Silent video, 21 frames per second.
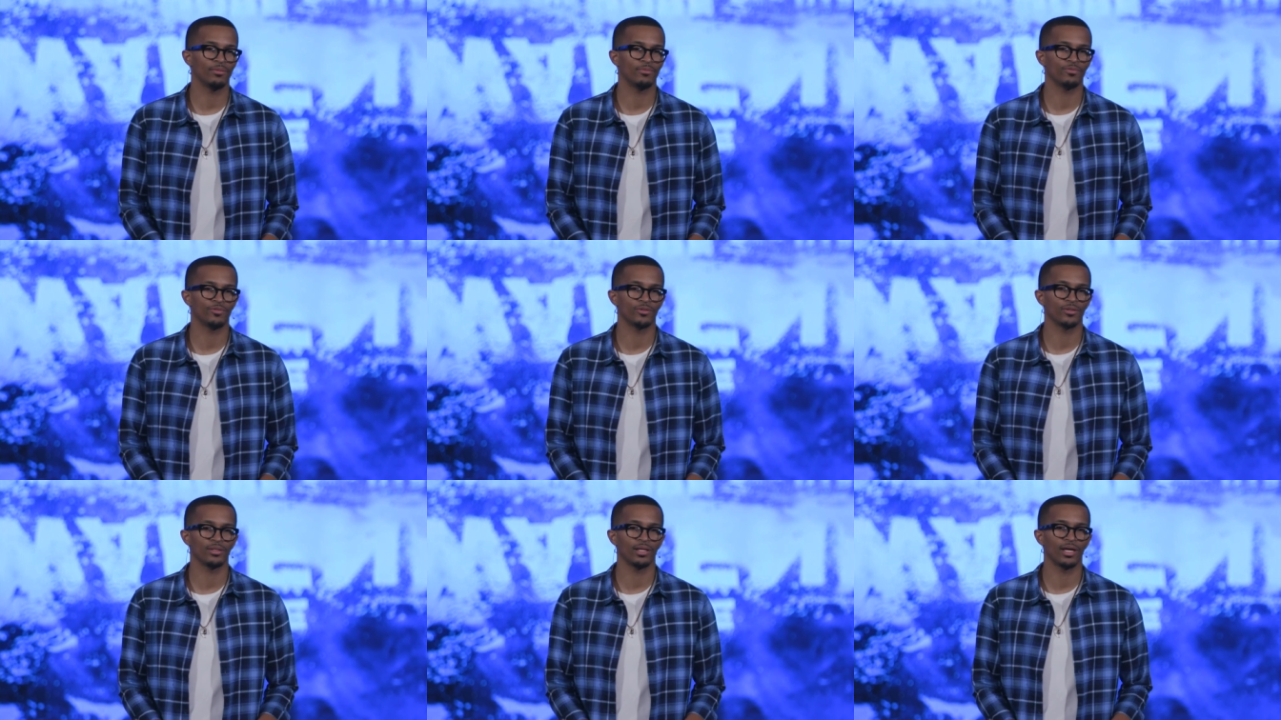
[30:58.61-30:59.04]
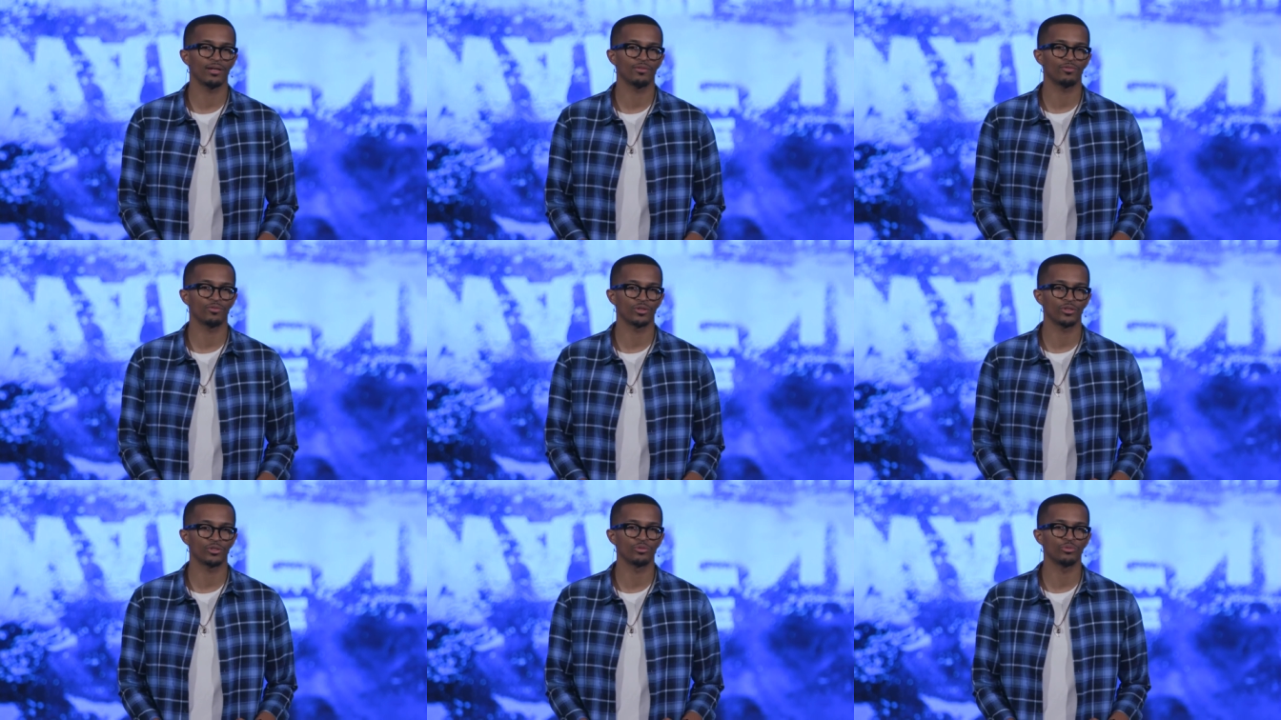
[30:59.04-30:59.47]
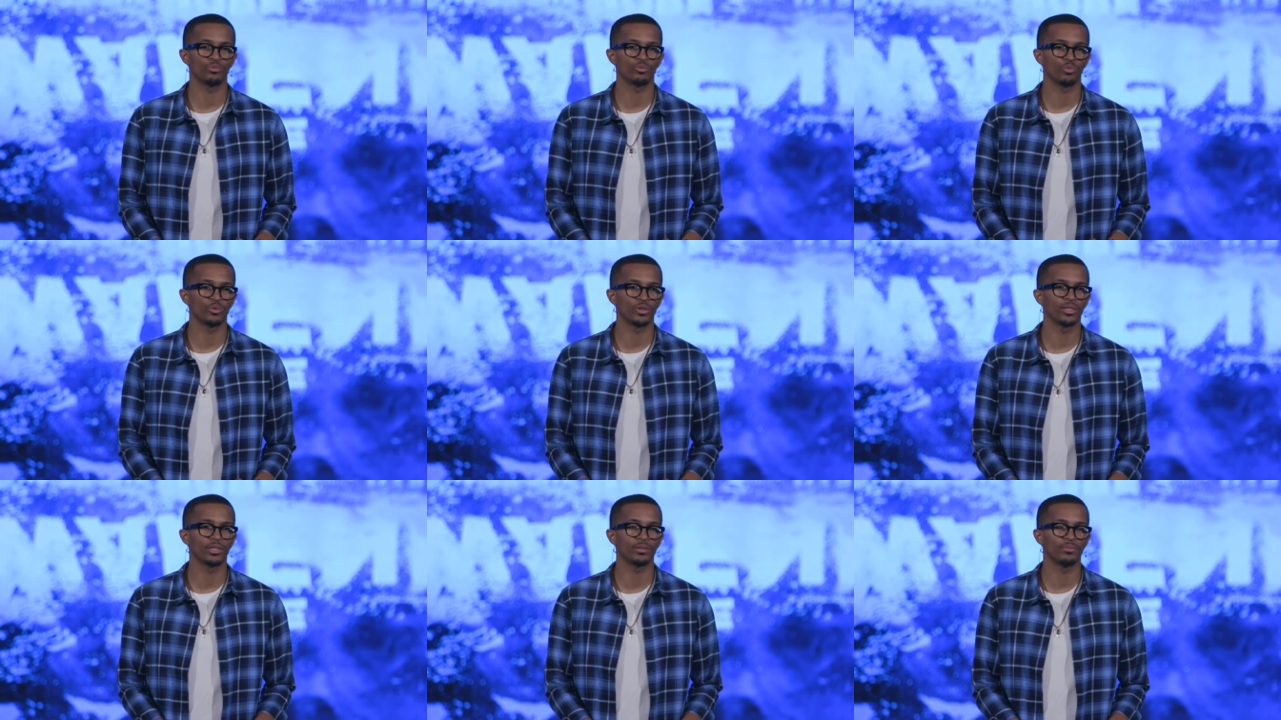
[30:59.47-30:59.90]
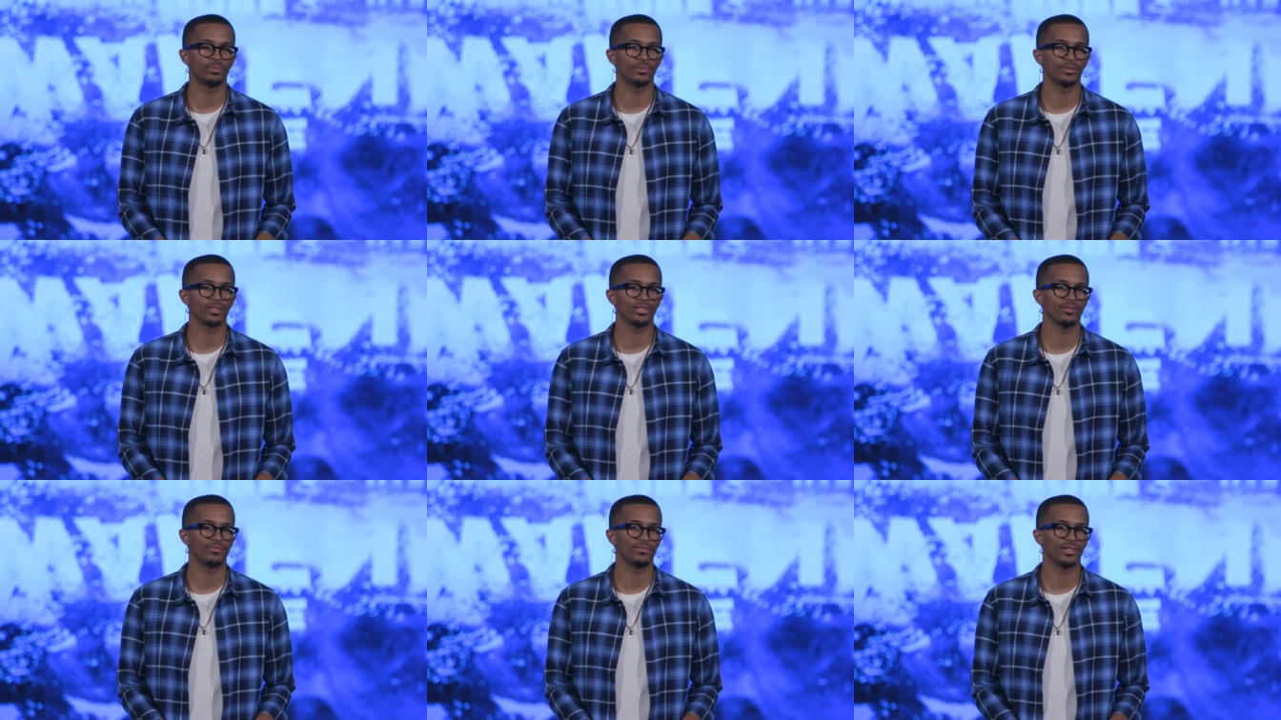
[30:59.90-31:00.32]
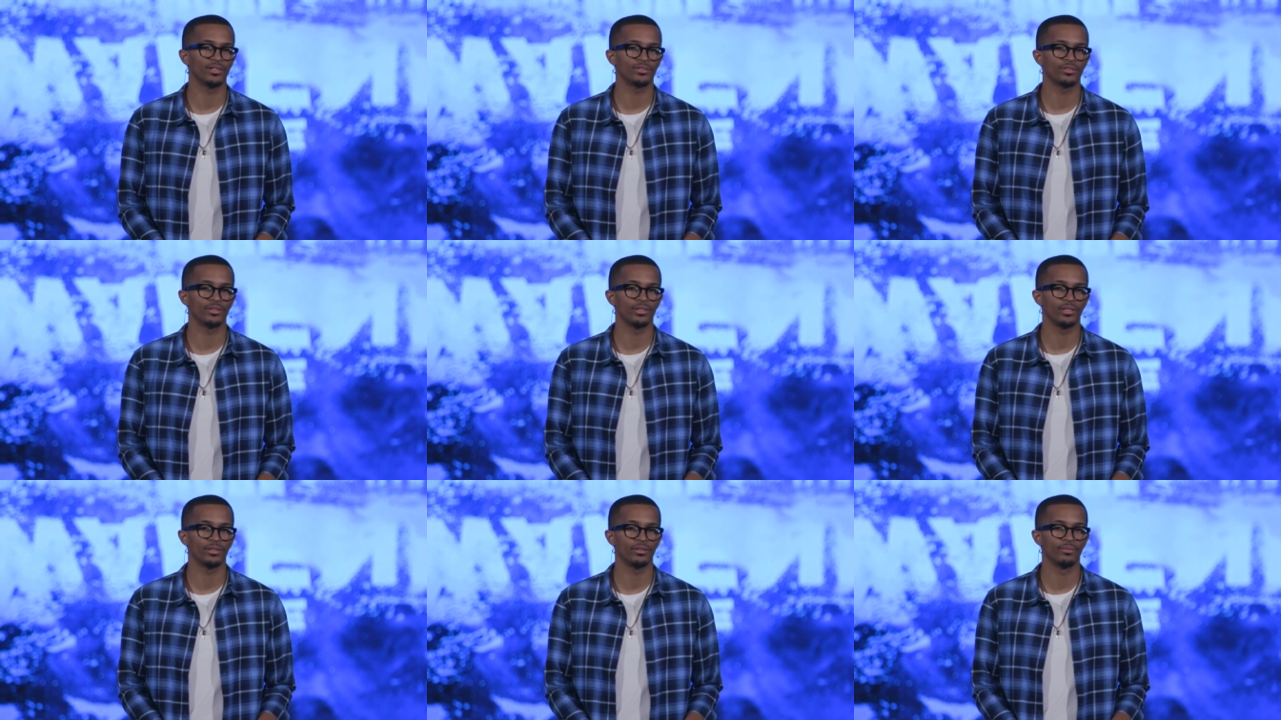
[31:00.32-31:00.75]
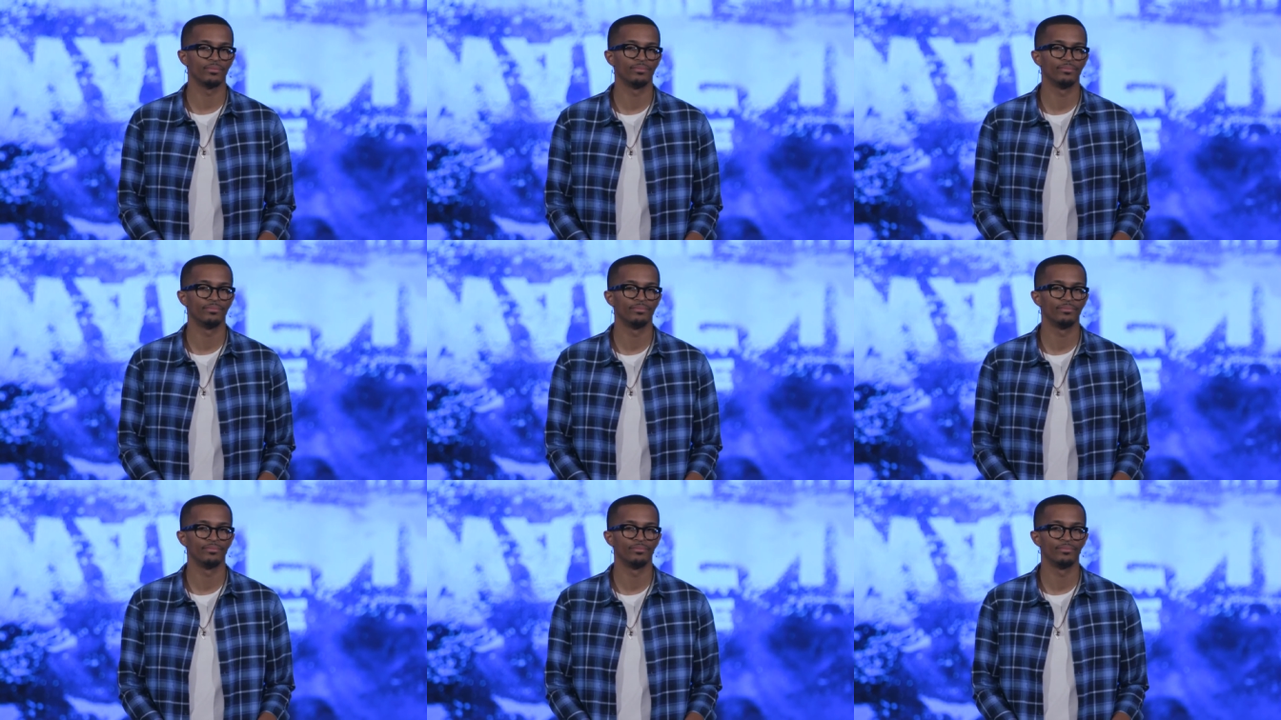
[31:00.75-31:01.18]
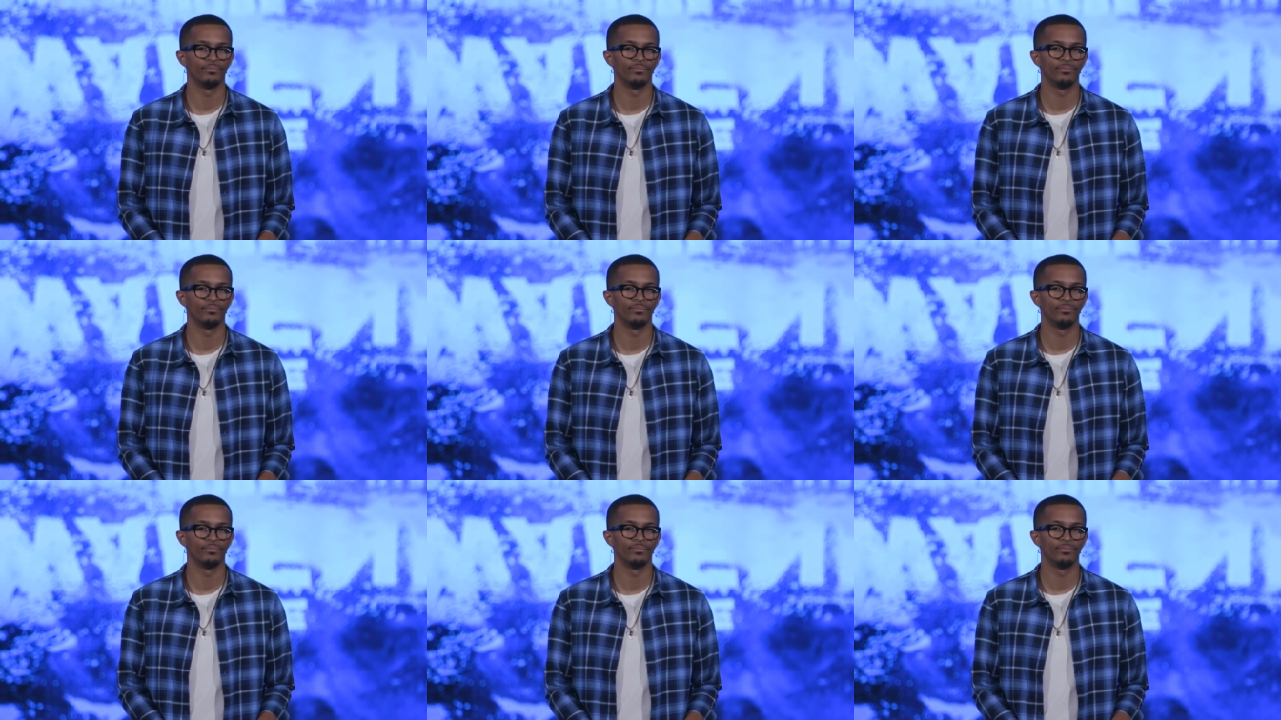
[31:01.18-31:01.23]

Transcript: up for a life where you really believe that you need Him?